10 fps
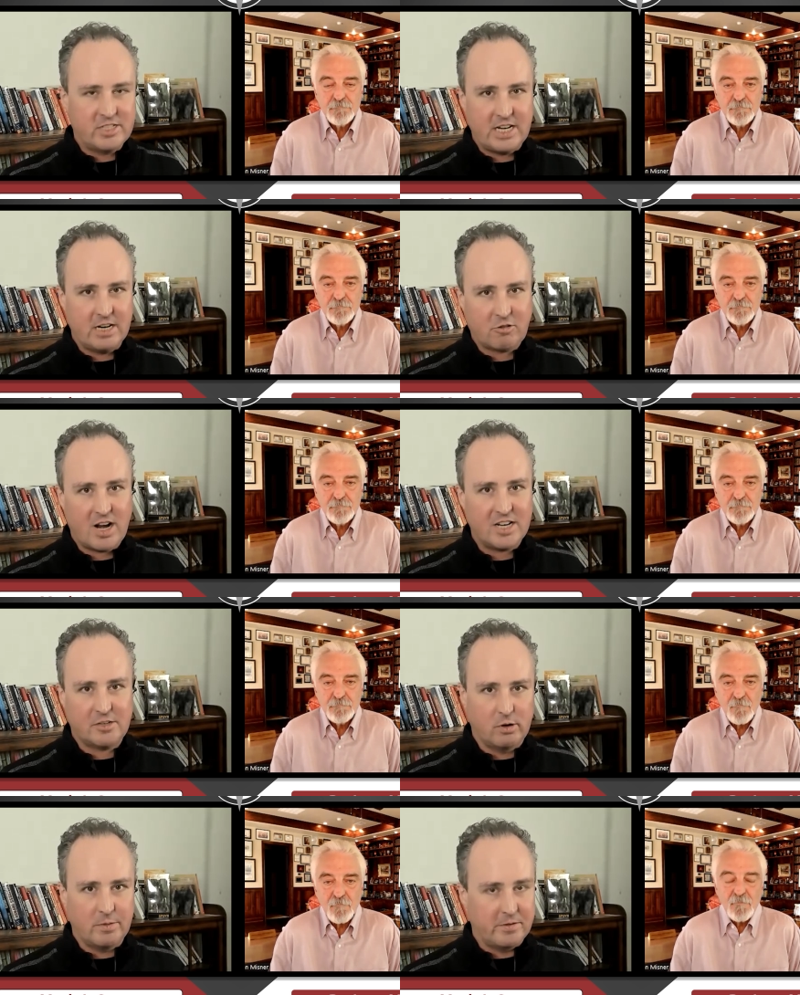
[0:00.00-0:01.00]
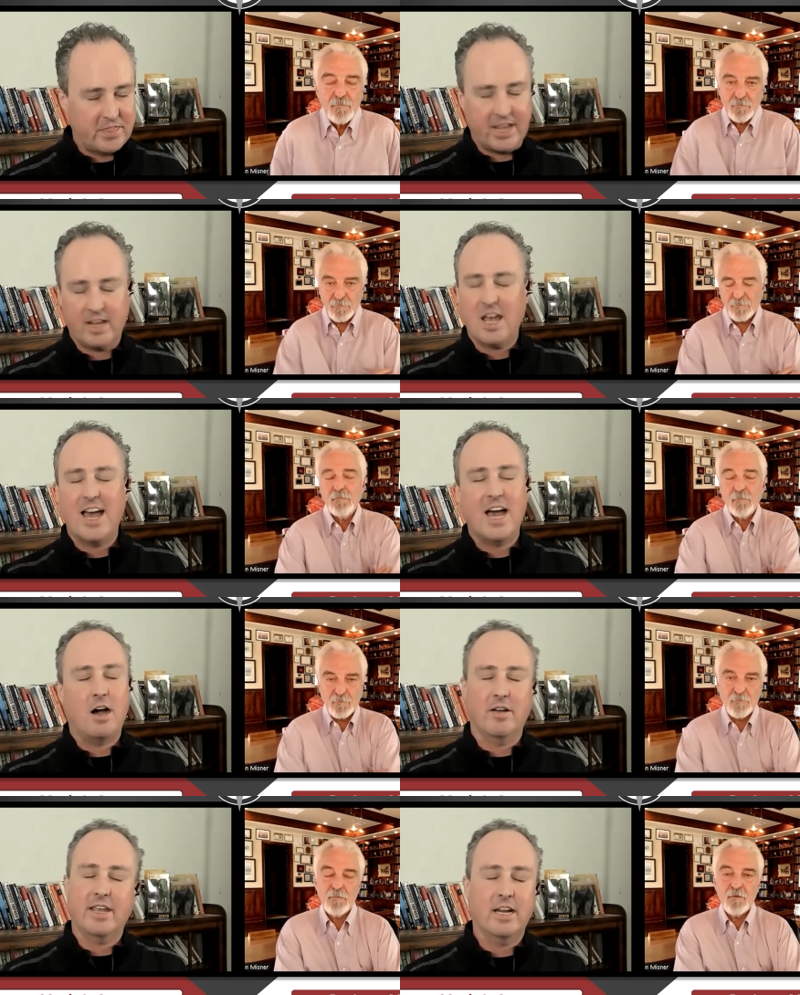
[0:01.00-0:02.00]
Speaker 1: you see across the room and think,
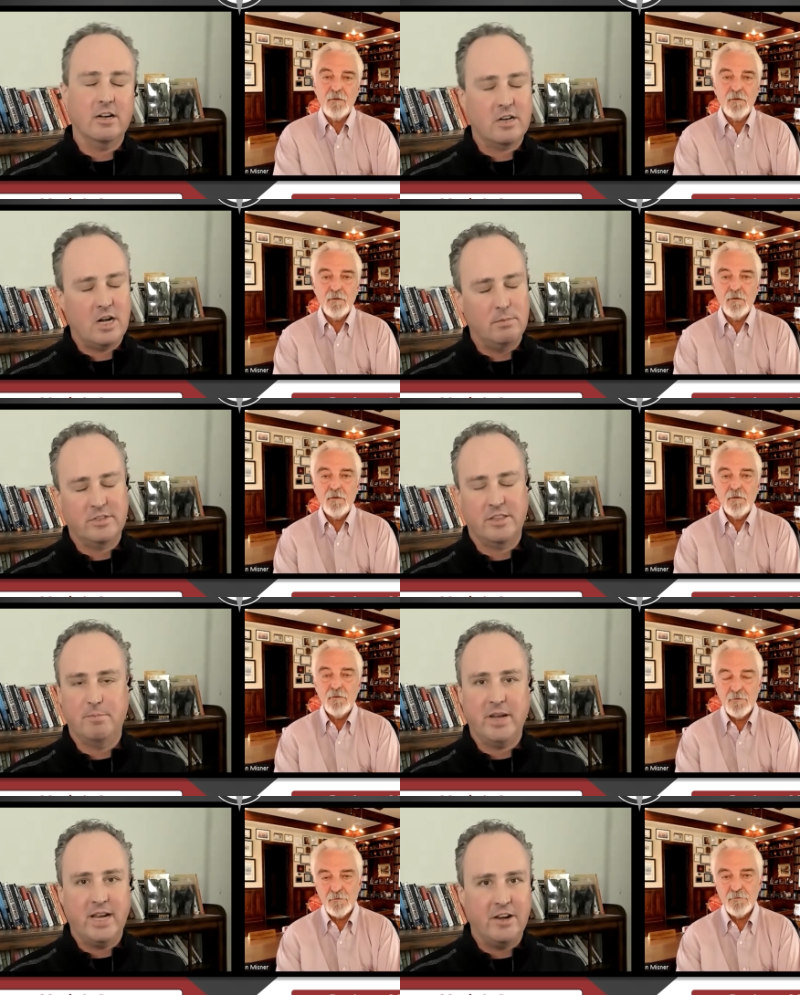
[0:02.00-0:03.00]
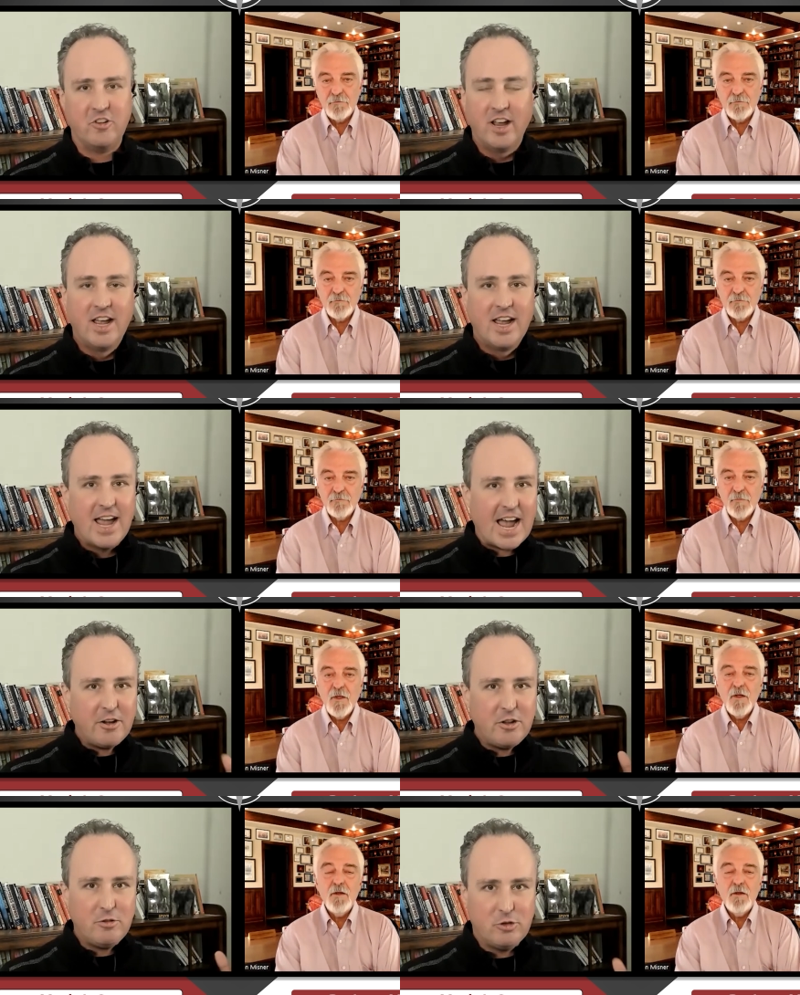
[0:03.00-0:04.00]
oh, here comes the pitch.
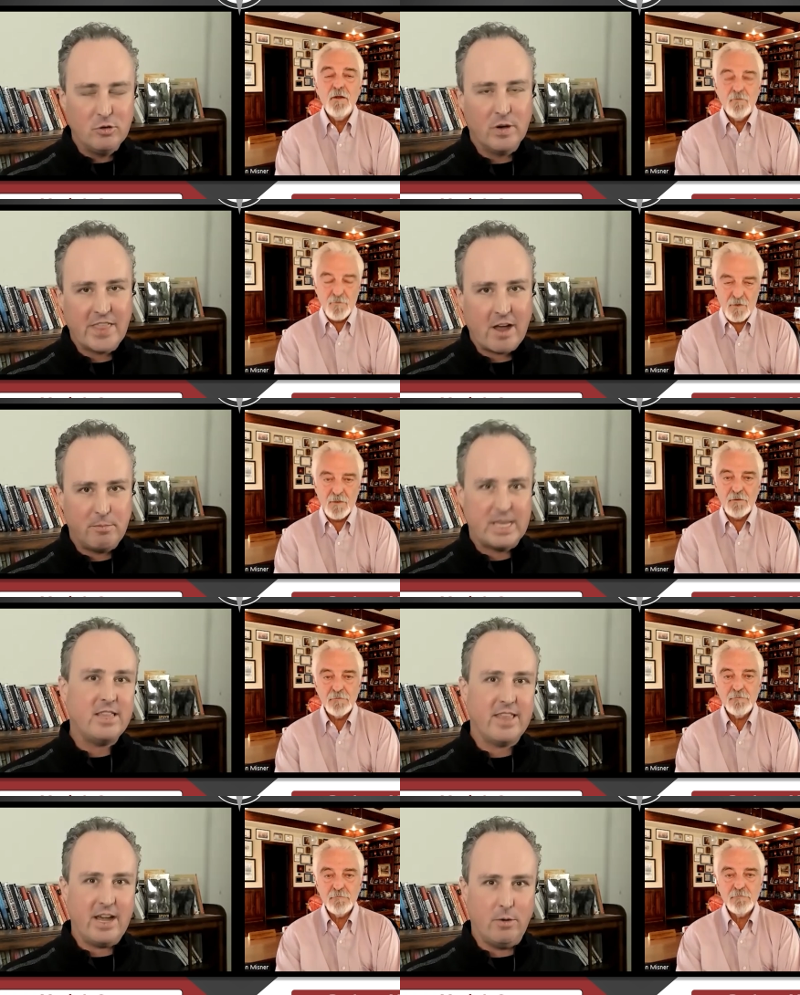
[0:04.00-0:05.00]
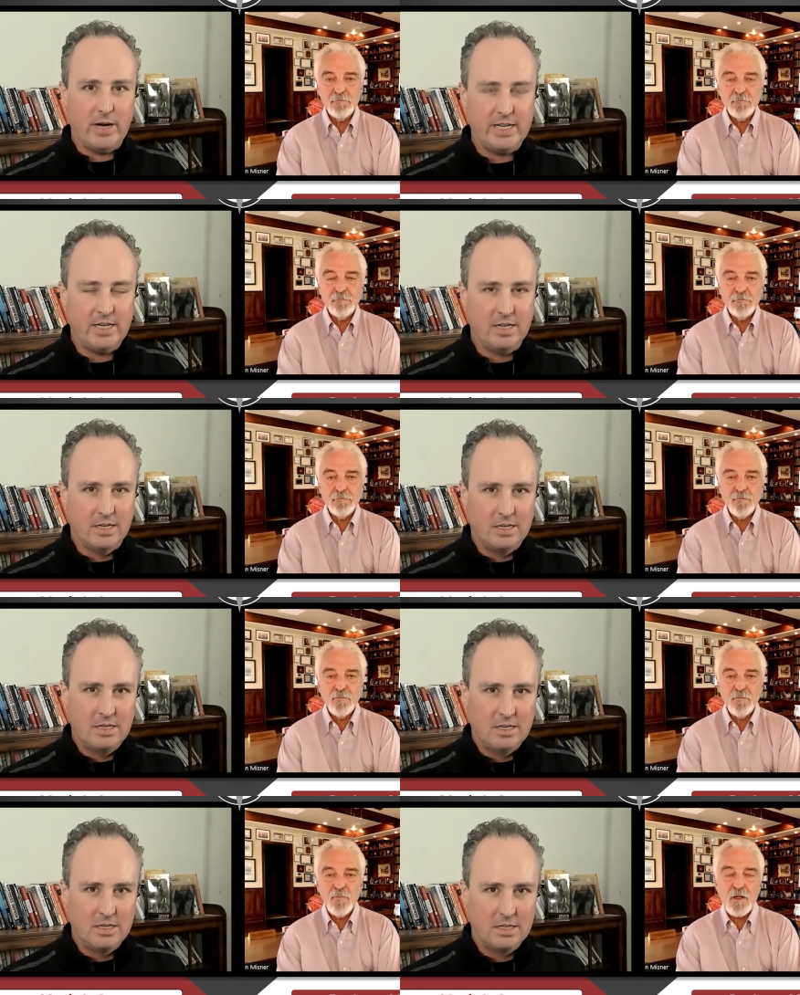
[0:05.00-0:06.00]
How do you do it without being that way?
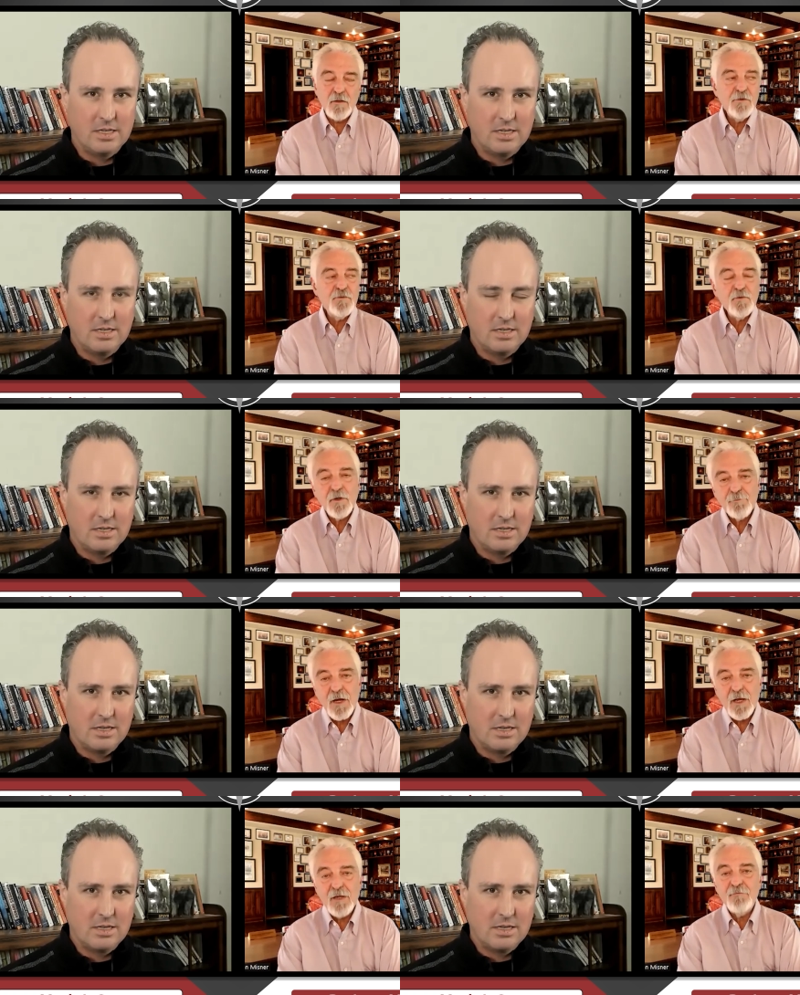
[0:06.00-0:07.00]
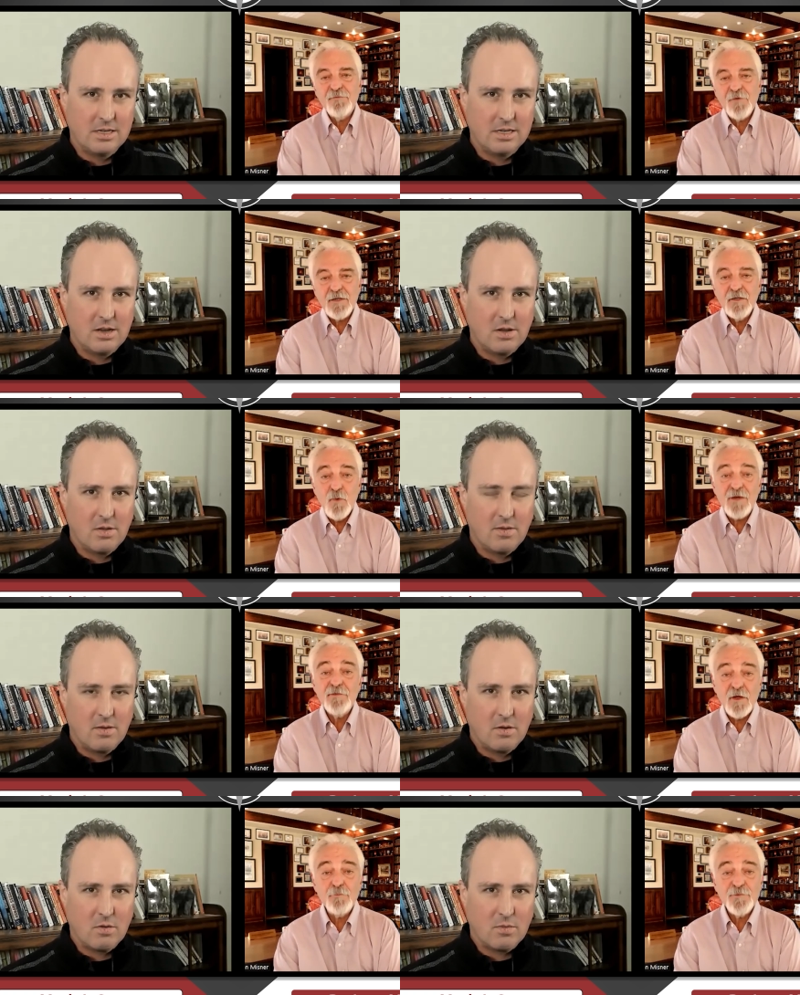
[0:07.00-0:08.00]
Speaker 2: Well, you do it by finding
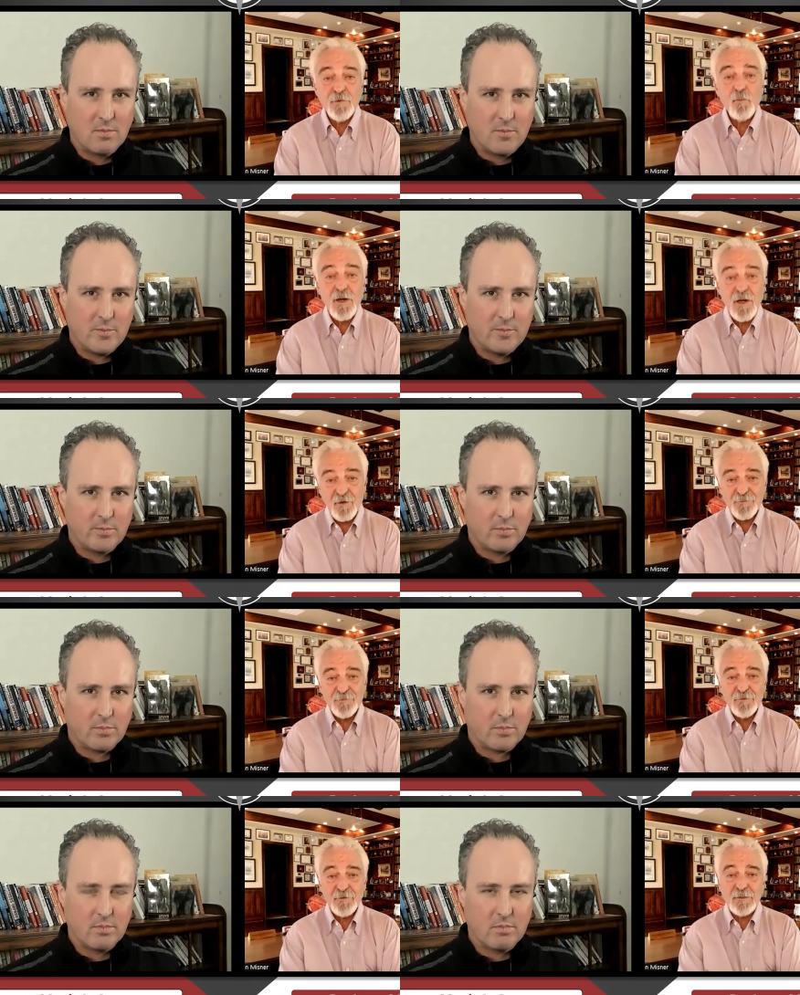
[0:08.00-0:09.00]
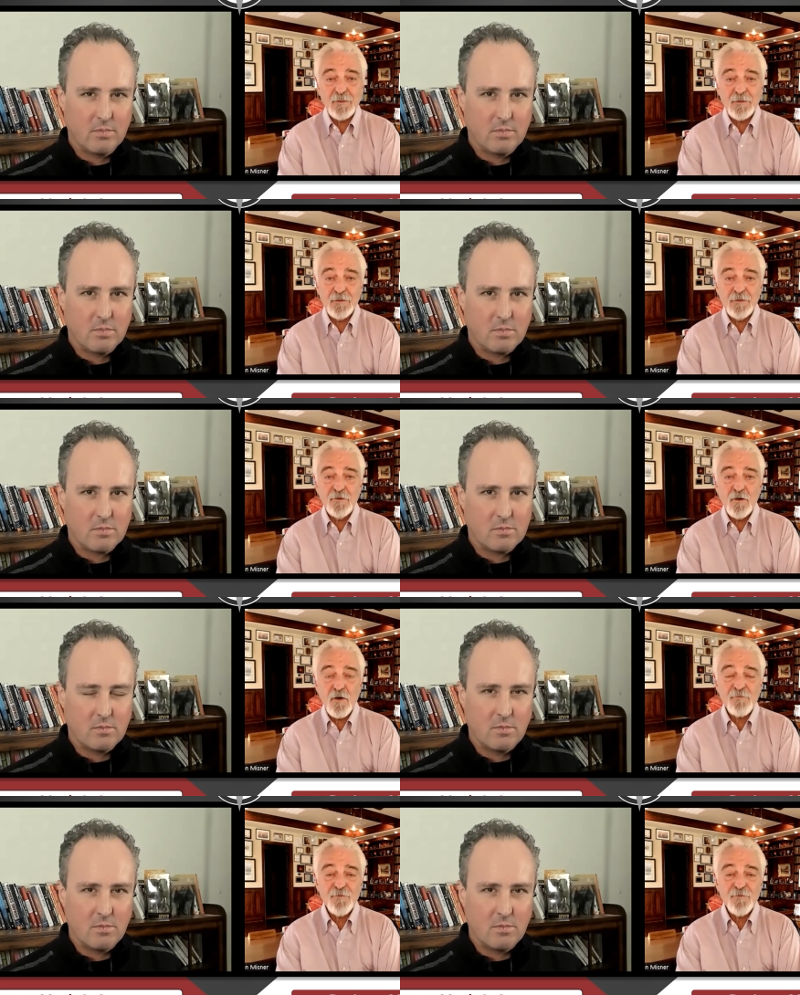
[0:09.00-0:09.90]
ways to help someone else. Uh, you know, our